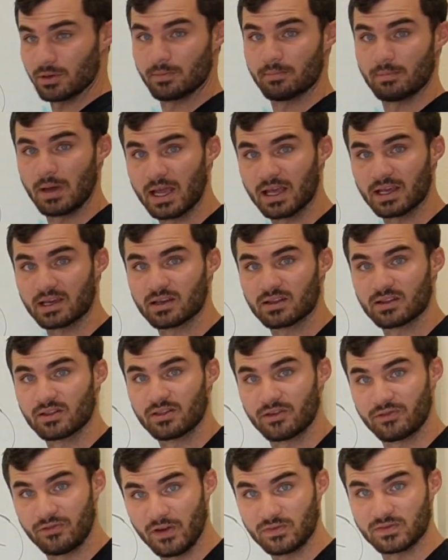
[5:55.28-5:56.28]
to make
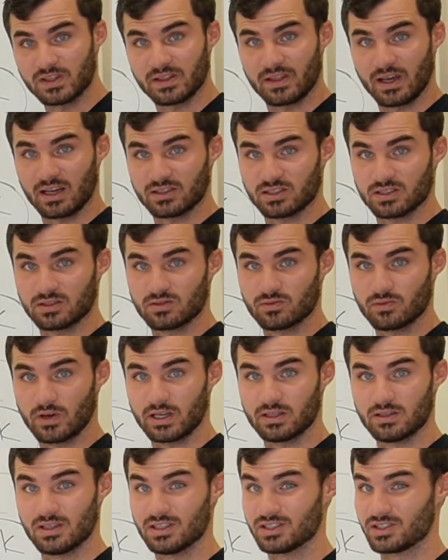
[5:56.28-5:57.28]
the $50,000,
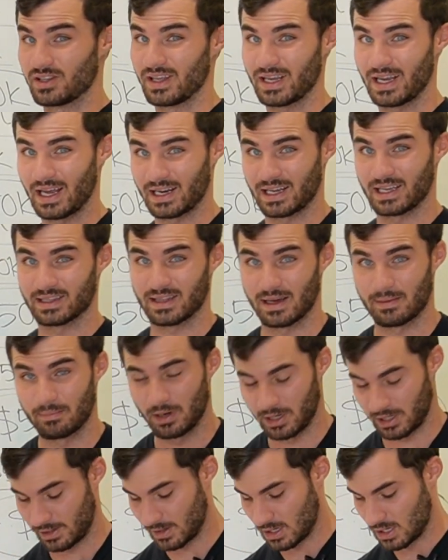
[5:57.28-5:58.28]
right? So they got to get that
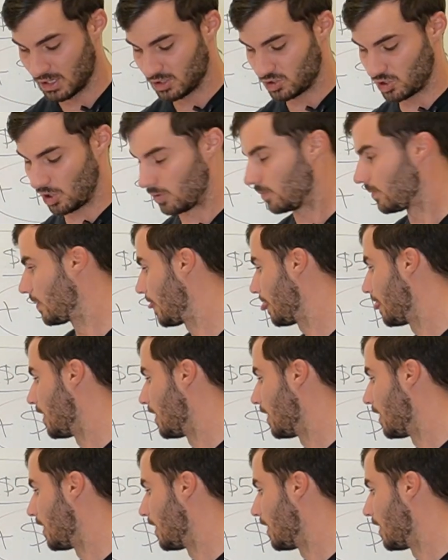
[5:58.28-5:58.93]
money. So